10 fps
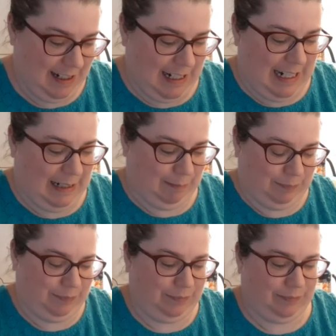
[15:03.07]
Um,
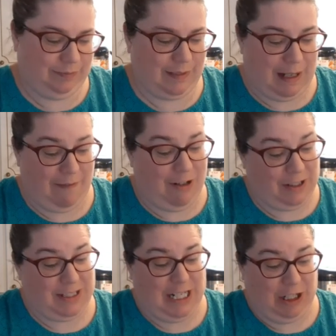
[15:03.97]
the
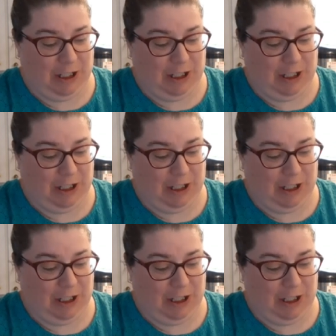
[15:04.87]
first dinner.